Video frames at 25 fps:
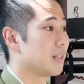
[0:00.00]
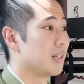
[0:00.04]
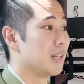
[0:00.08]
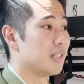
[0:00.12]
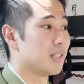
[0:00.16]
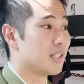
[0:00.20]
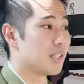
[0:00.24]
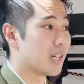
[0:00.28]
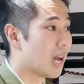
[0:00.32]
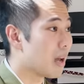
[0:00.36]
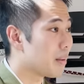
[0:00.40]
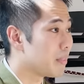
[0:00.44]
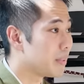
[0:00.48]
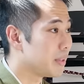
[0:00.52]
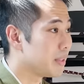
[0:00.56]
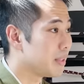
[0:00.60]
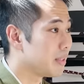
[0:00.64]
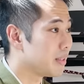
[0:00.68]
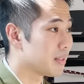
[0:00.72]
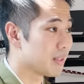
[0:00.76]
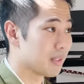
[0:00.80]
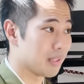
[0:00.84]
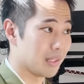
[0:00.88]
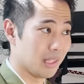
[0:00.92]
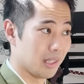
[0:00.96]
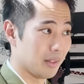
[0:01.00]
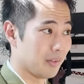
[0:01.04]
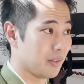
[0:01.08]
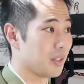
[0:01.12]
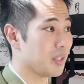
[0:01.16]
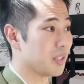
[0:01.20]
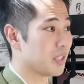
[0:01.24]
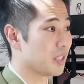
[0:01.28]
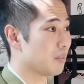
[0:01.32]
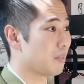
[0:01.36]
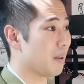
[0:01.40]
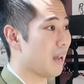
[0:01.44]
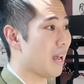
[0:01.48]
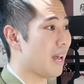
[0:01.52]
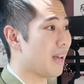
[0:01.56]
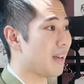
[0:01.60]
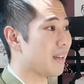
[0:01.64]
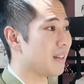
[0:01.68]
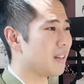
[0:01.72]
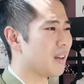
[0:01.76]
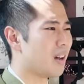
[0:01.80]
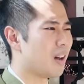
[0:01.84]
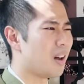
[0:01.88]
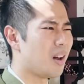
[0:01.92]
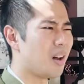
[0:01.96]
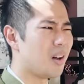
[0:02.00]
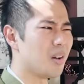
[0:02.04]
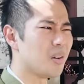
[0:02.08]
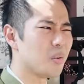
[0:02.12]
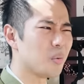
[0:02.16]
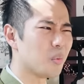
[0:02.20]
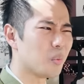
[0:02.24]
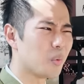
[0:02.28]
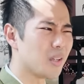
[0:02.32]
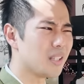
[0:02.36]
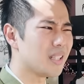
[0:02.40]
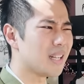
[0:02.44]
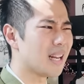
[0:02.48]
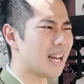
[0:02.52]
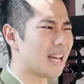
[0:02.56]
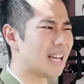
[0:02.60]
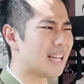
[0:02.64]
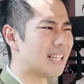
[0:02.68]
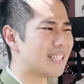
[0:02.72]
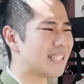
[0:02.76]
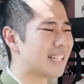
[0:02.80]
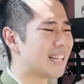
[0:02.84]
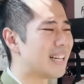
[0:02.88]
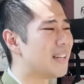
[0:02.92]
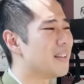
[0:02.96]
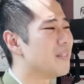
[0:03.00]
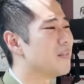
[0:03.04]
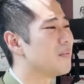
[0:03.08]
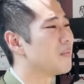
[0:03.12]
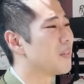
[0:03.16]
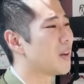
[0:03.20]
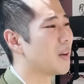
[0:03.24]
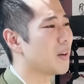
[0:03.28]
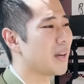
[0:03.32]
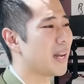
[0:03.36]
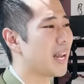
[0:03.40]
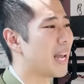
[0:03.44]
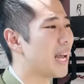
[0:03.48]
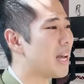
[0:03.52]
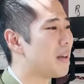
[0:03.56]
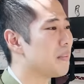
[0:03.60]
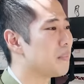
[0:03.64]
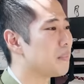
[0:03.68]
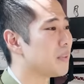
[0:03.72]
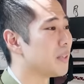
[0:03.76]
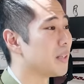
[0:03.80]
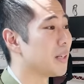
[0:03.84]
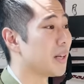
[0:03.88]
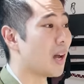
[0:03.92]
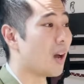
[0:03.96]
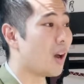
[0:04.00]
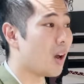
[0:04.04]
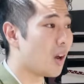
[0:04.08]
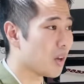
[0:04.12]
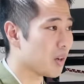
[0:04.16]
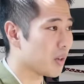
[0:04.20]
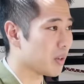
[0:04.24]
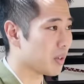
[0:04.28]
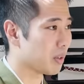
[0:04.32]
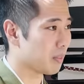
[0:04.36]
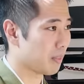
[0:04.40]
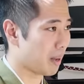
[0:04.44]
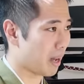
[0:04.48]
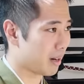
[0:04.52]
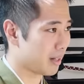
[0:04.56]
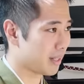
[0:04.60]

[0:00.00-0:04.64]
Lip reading: a Japanese living in Japan, on one hand, I'm very happy and honored about